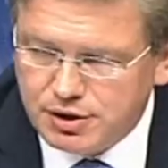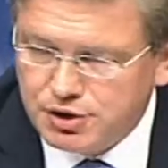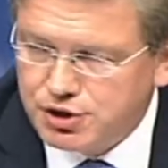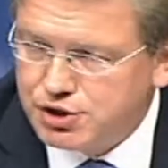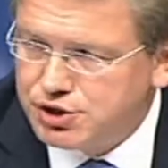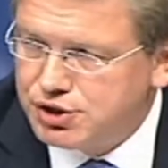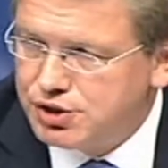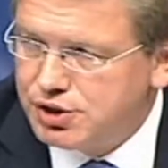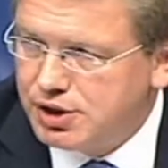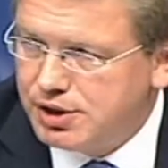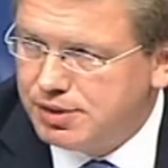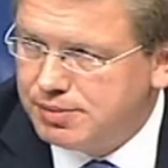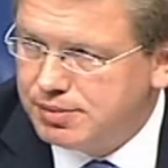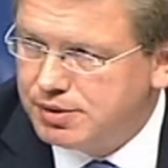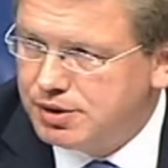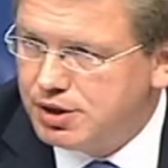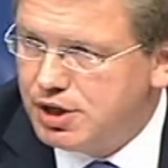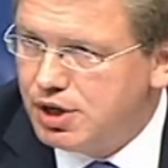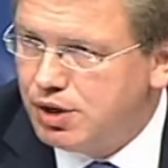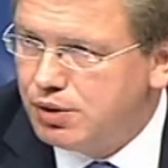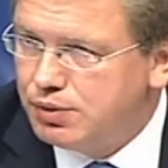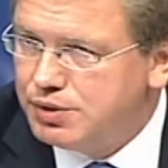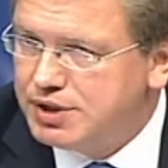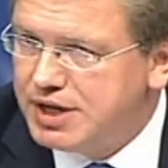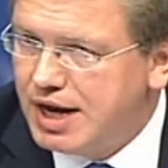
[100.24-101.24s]
There is uh,
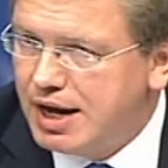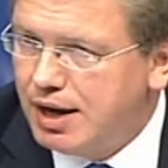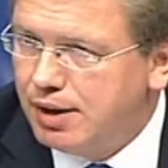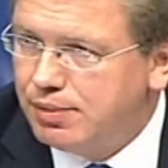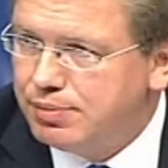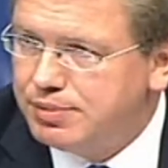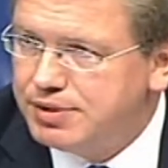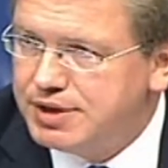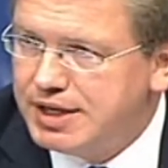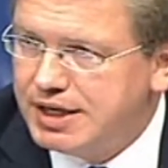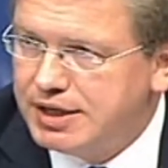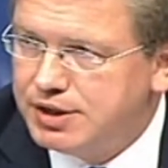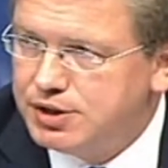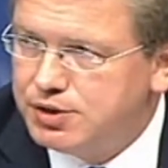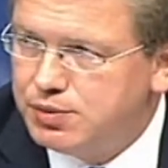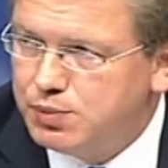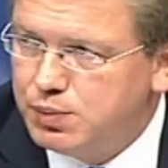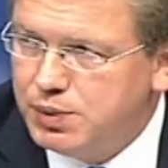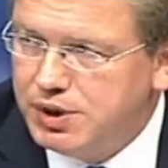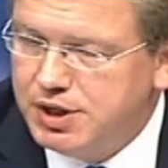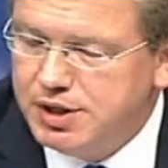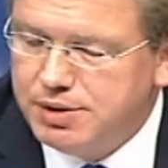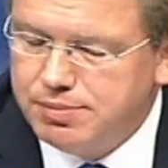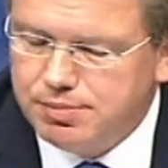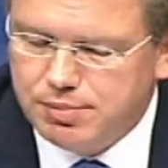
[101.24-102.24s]
no doubt that
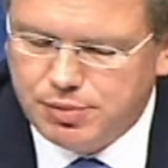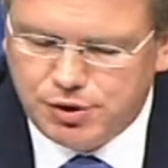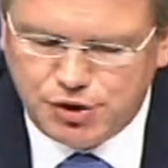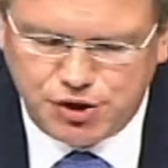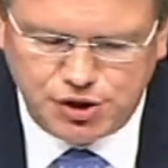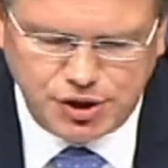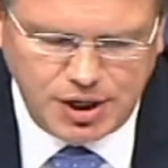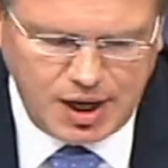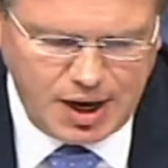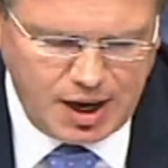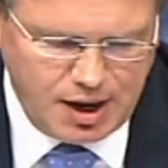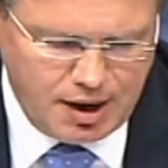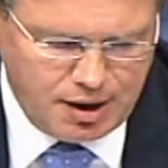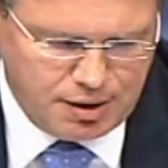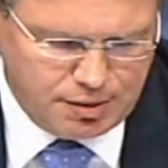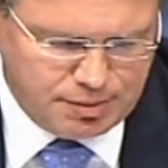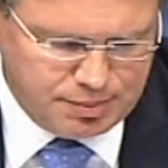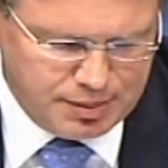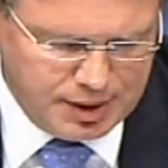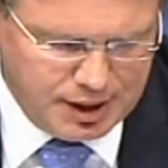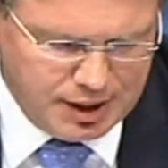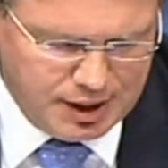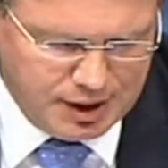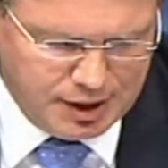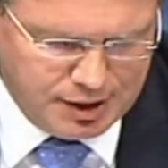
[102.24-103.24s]
we share
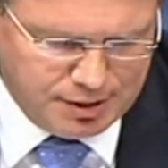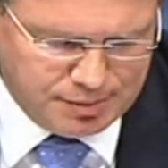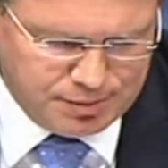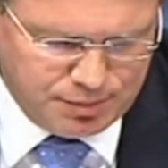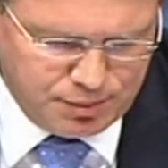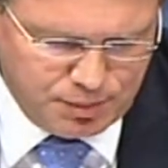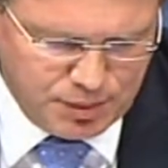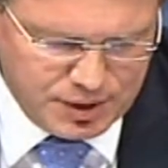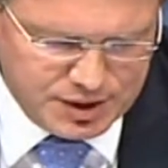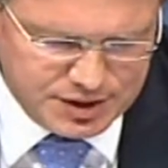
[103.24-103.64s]
uh,